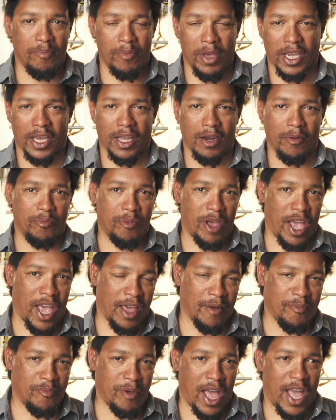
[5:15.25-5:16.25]
making a
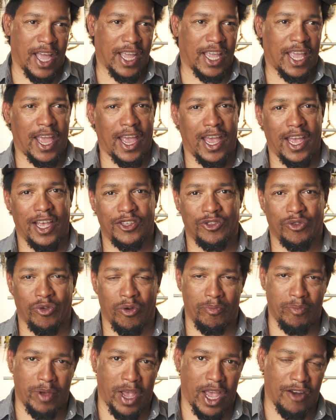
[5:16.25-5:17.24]
bad back cast
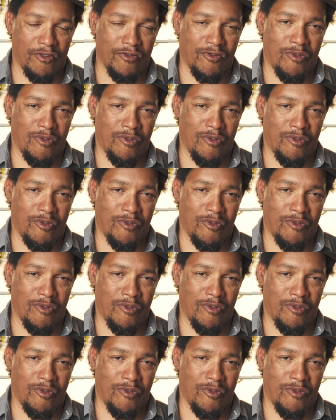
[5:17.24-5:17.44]
or a bad